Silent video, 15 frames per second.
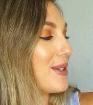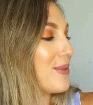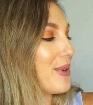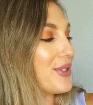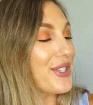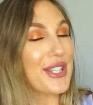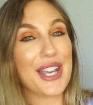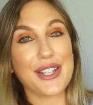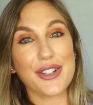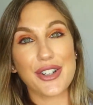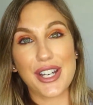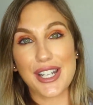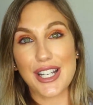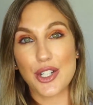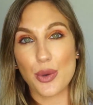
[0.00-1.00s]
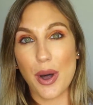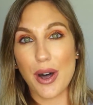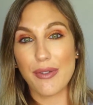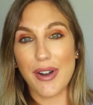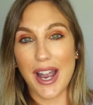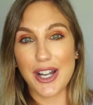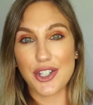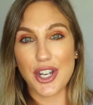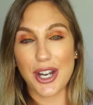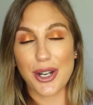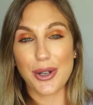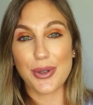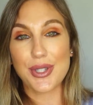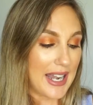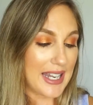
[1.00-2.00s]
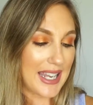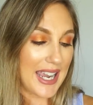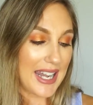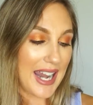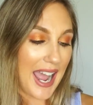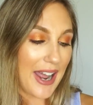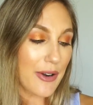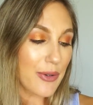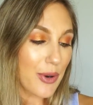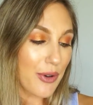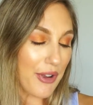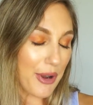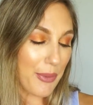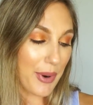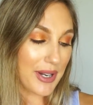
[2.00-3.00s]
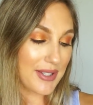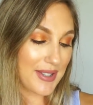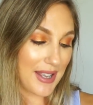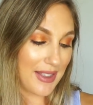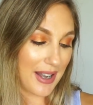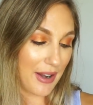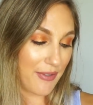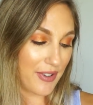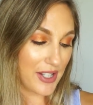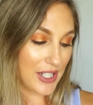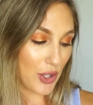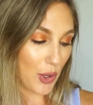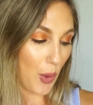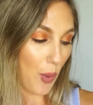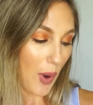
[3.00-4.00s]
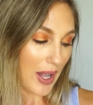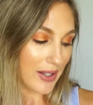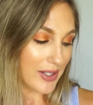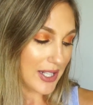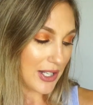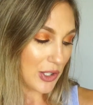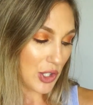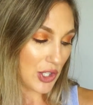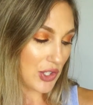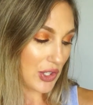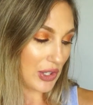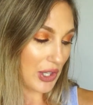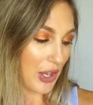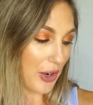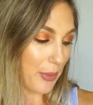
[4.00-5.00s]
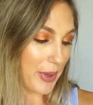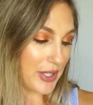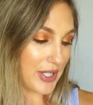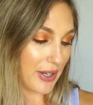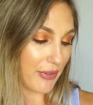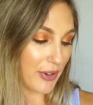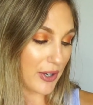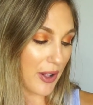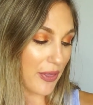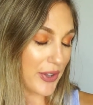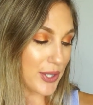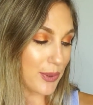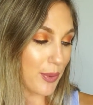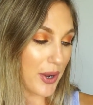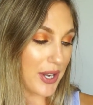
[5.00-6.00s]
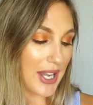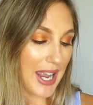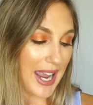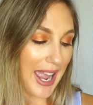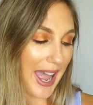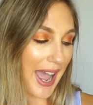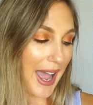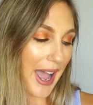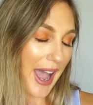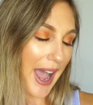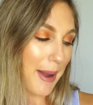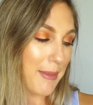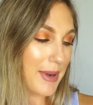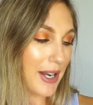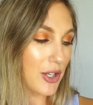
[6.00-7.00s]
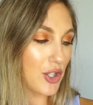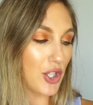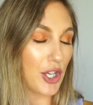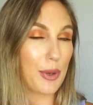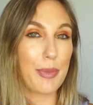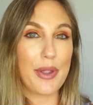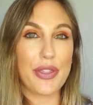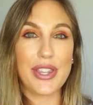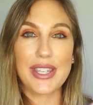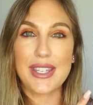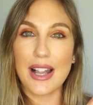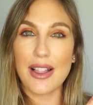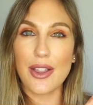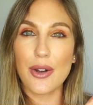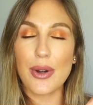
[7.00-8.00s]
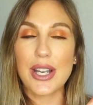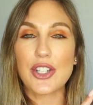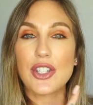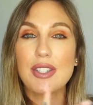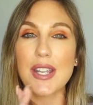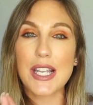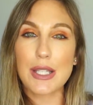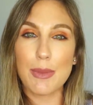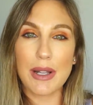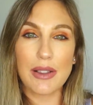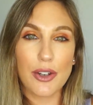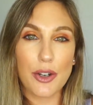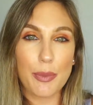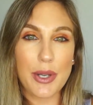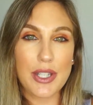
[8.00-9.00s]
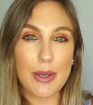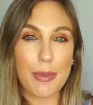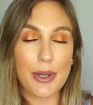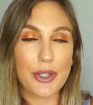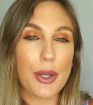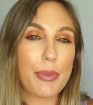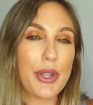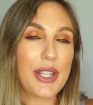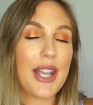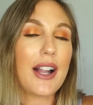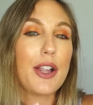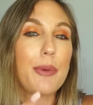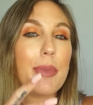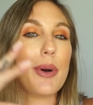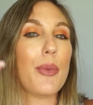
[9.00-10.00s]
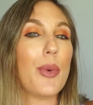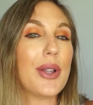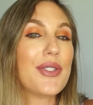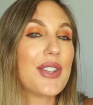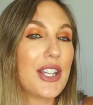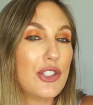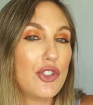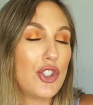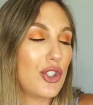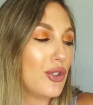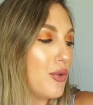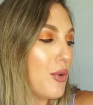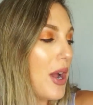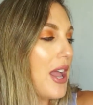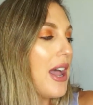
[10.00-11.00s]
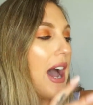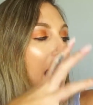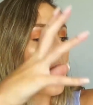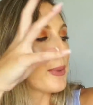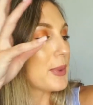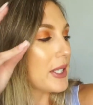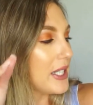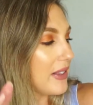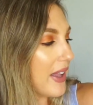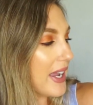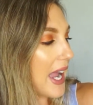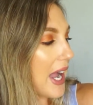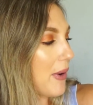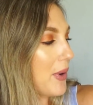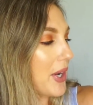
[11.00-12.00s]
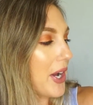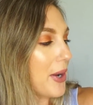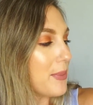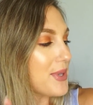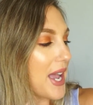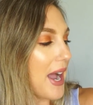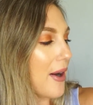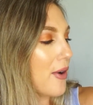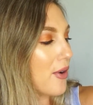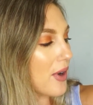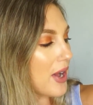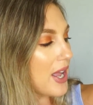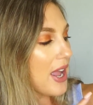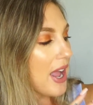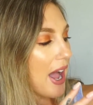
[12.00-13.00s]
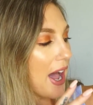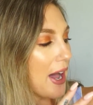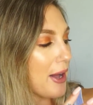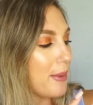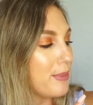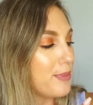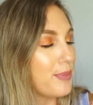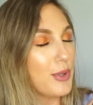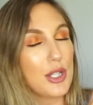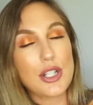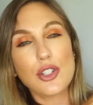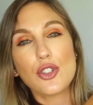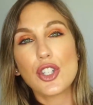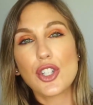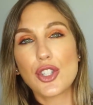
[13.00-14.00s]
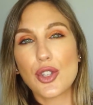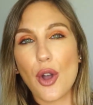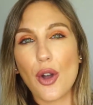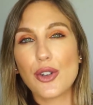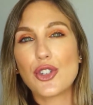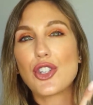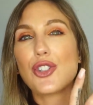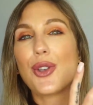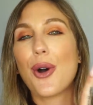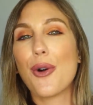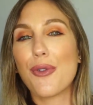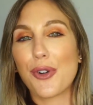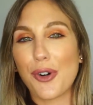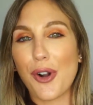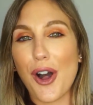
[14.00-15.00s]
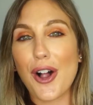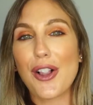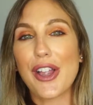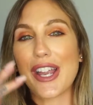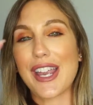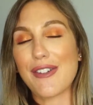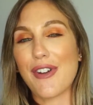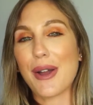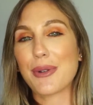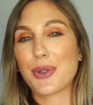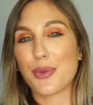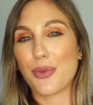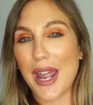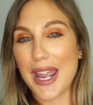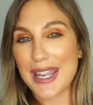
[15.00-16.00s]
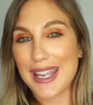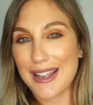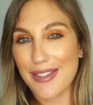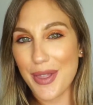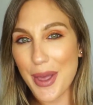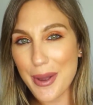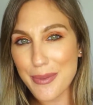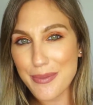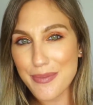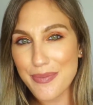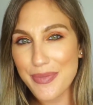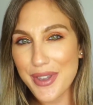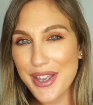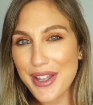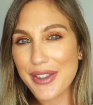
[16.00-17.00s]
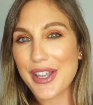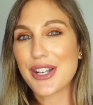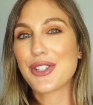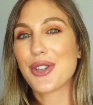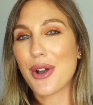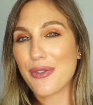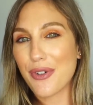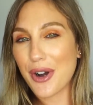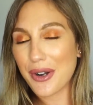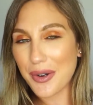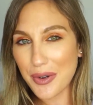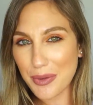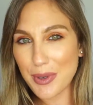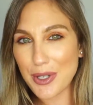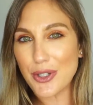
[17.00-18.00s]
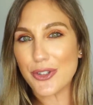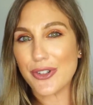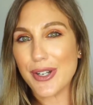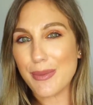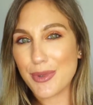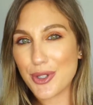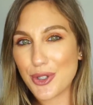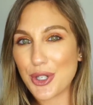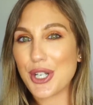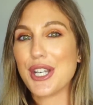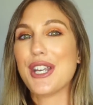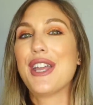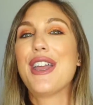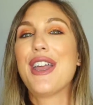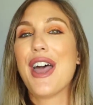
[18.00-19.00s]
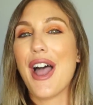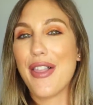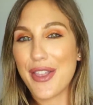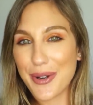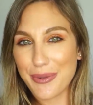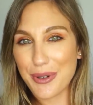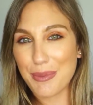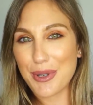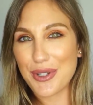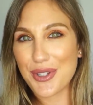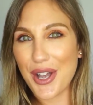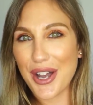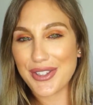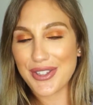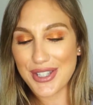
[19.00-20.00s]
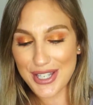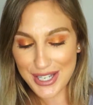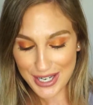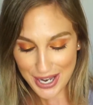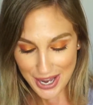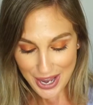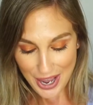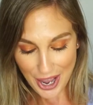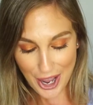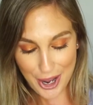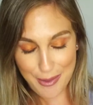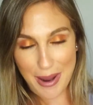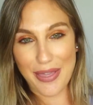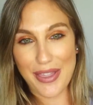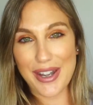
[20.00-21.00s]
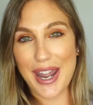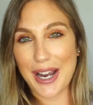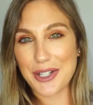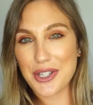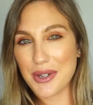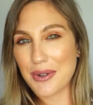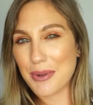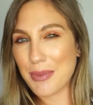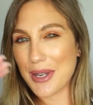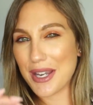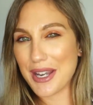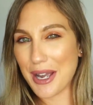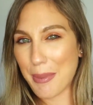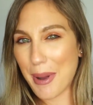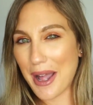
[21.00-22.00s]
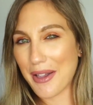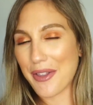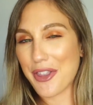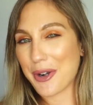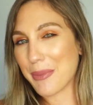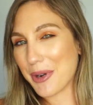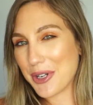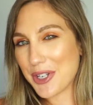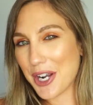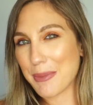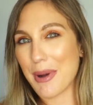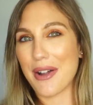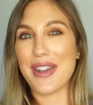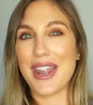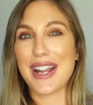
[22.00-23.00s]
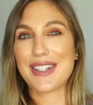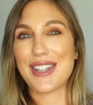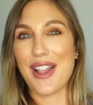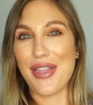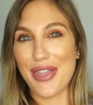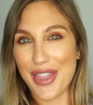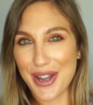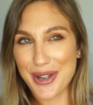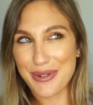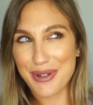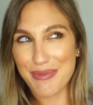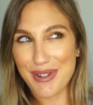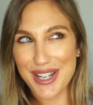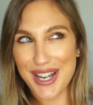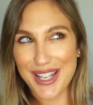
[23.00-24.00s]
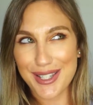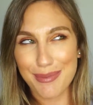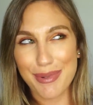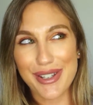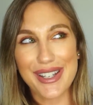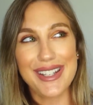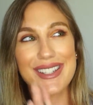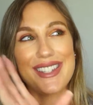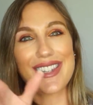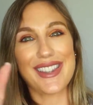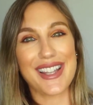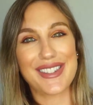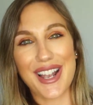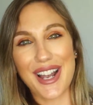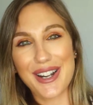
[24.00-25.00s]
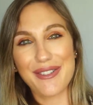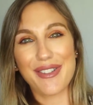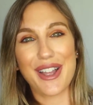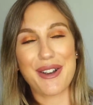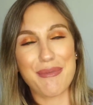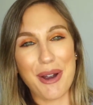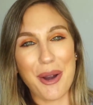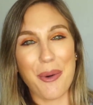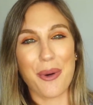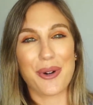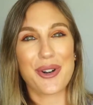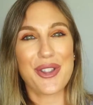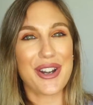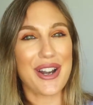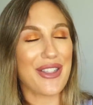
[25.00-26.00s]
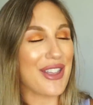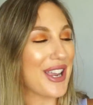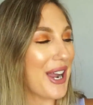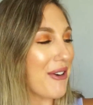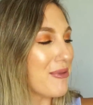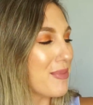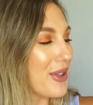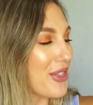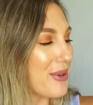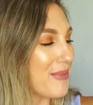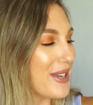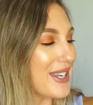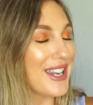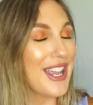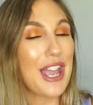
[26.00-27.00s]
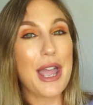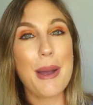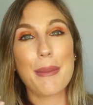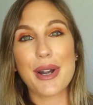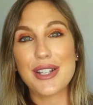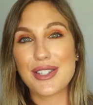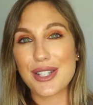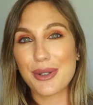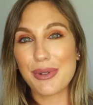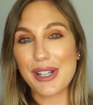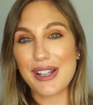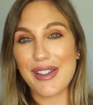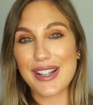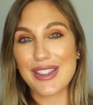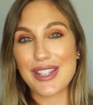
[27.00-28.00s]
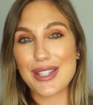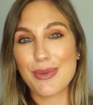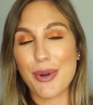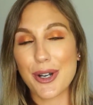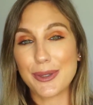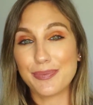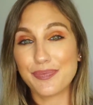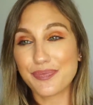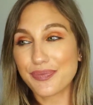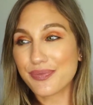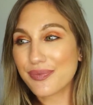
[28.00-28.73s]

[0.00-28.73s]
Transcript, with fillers: And once again, you're getting 12 eyeshadows. And again, I don't know if I want to say that I feel like the quality is just a little bit different on this one. I'm not sure, but the yellow, it just takes me a little bit to build up the yellow, but once I do, I really like how it comes out. Um, just, just overall, like if I was ranking them, like so far it would be Dream Street, and then it would be Saucey, um, and then actually it would be a palette that I'm going to talk about next, and then it would be Yes Please. That's kind of like my order that I think I would put them in, but I still really like this one.